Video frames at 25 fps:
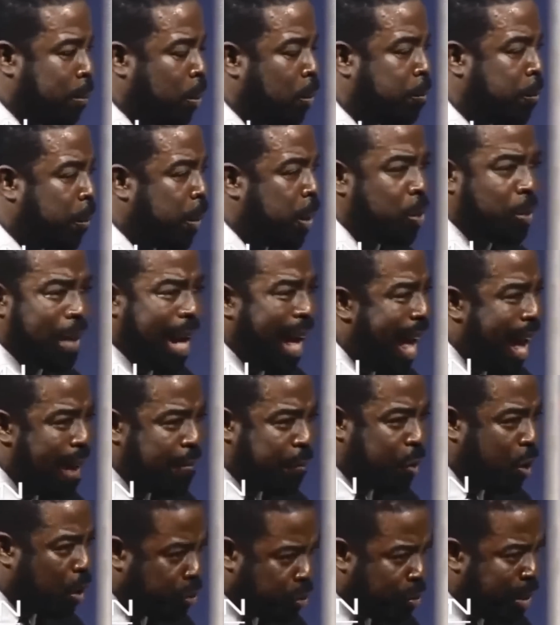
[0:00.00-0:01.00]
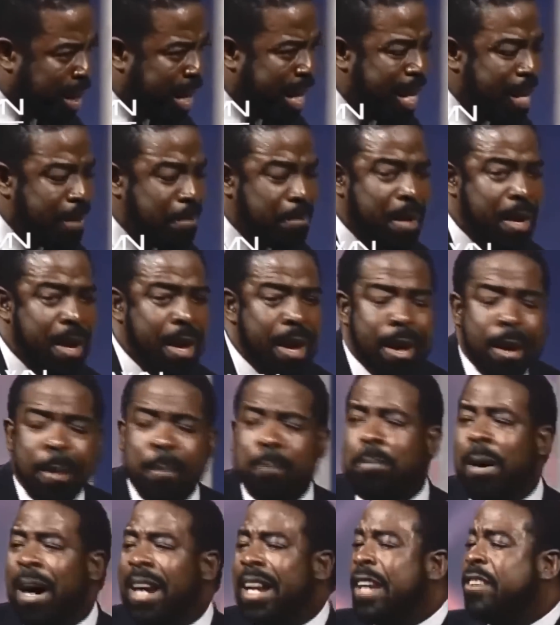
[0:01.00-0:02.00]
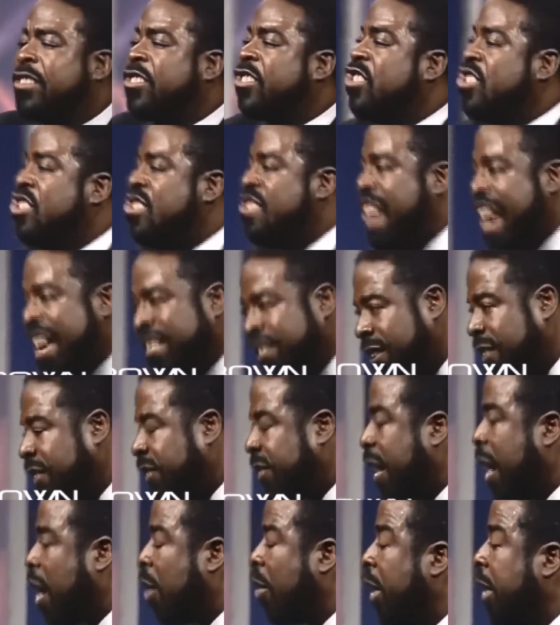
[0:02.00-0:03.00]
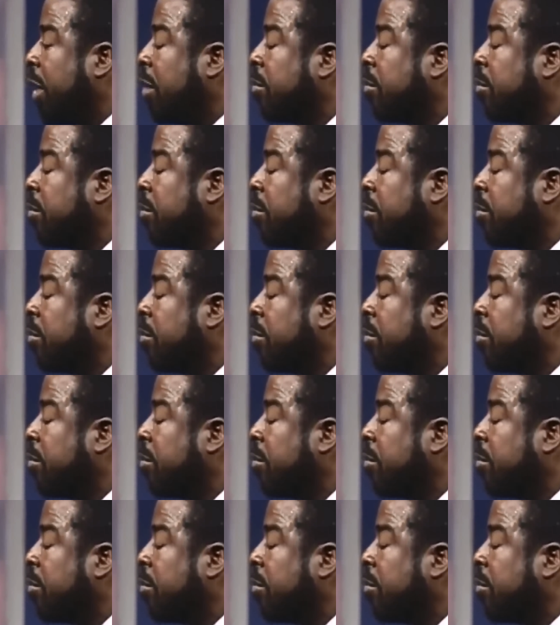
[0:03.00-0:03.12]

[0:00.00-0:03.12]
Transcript: for you to have your dream, but it's necessary.